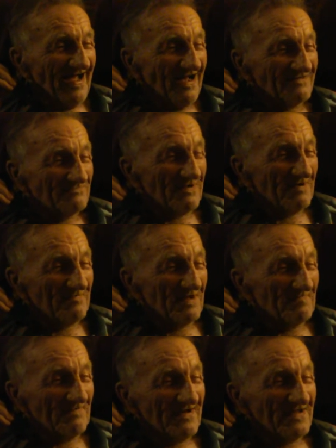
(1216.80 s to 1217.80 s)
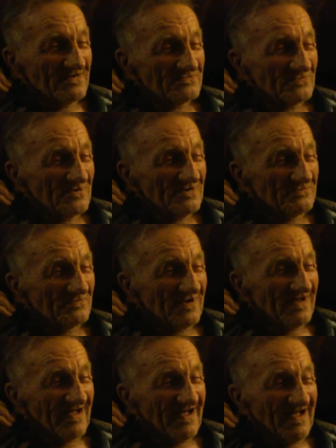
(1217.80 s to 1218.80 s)
I'd probably up in Ellsworth,
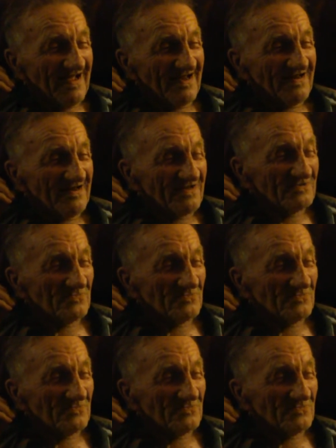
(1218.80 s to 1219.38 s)
and I was